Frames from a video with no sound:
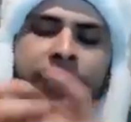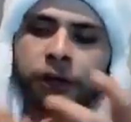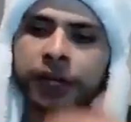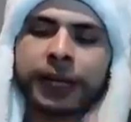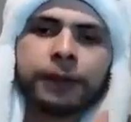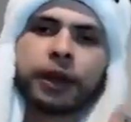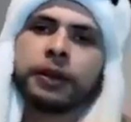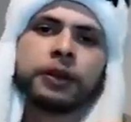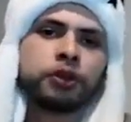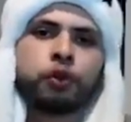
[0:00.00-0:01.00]
give
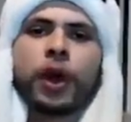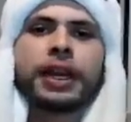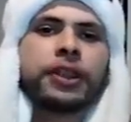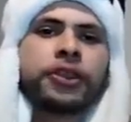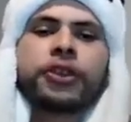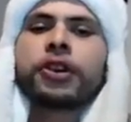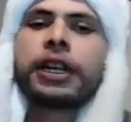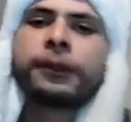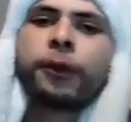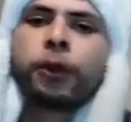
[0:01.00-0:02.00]
a 20, 30,
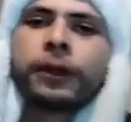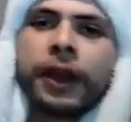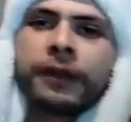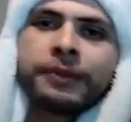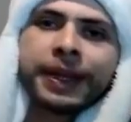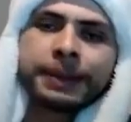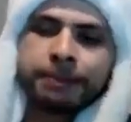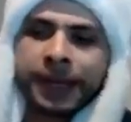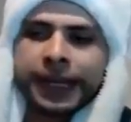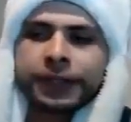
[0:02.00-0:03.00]
45-minute
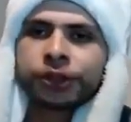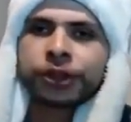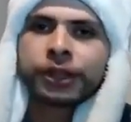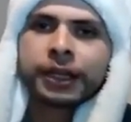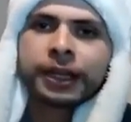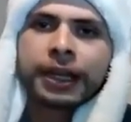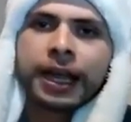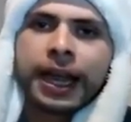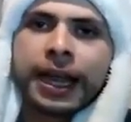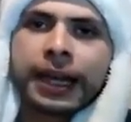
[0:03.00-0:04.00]
pitch
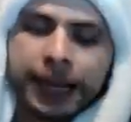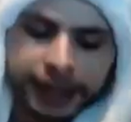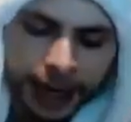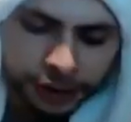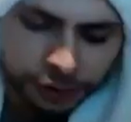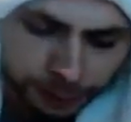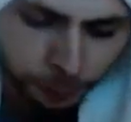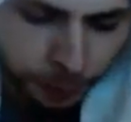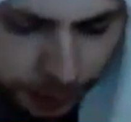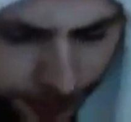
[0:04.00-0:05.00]
and it actually work.